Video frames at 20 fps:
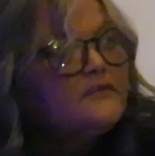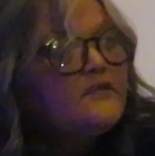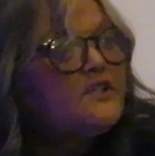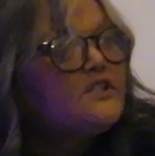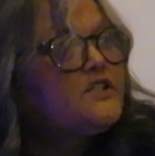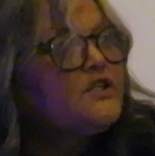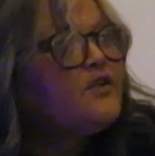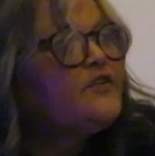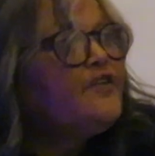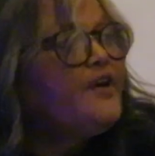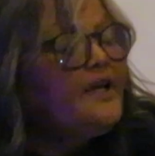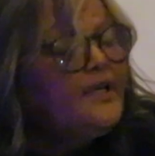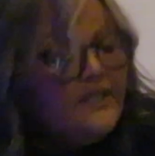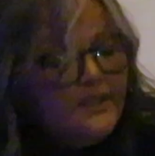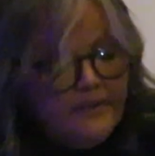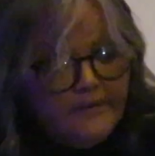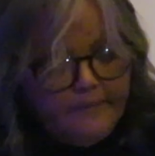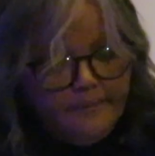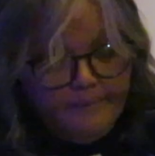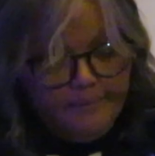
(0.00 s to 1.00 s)
So that
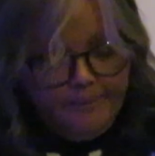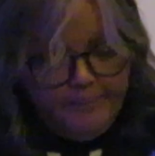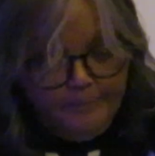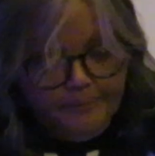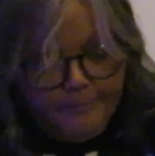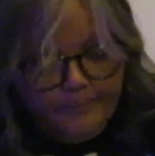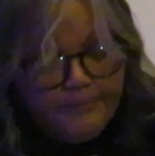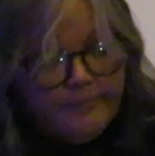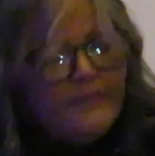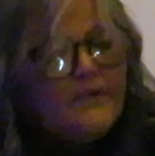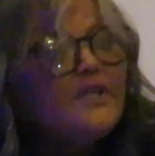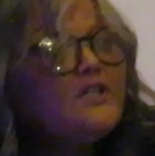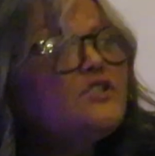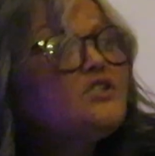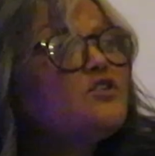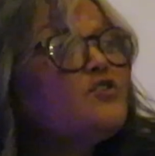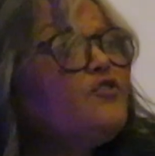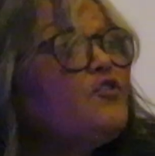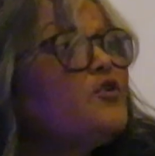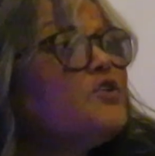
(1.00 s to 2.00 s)
is
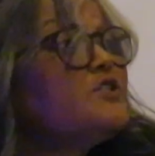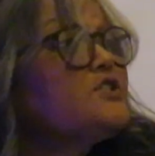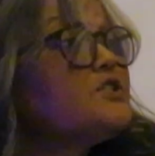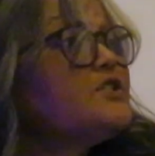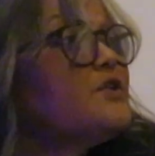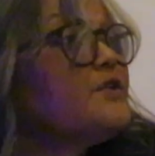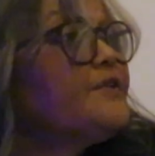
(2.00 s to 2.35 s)
the voice note